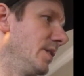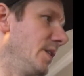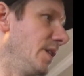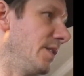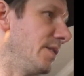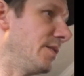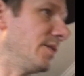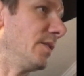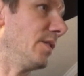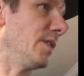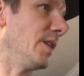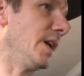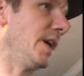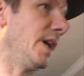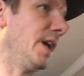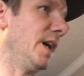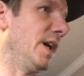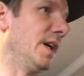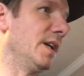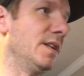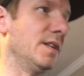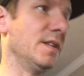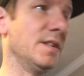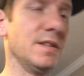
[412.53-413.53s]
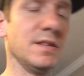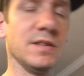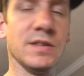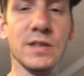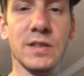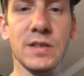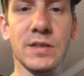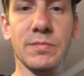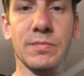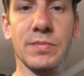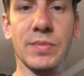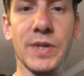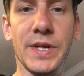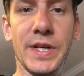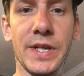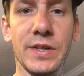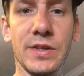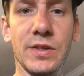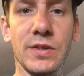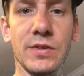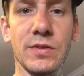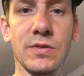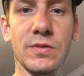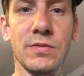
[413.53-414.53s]
I thought I had a
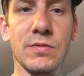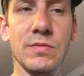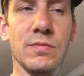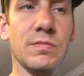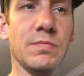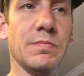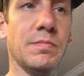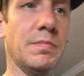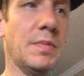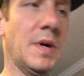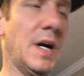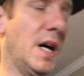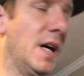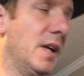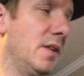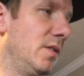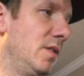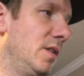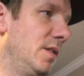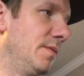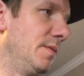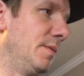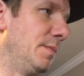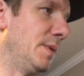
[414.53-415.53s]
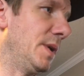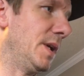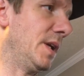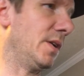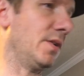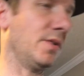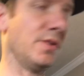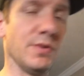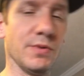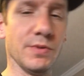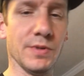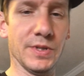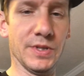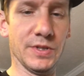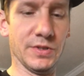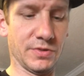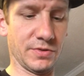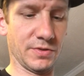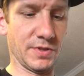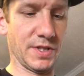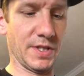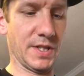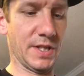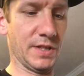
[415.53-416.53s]
brand new bottle of it, but I don't know where it is
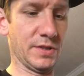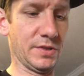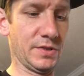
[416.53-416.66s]
right now.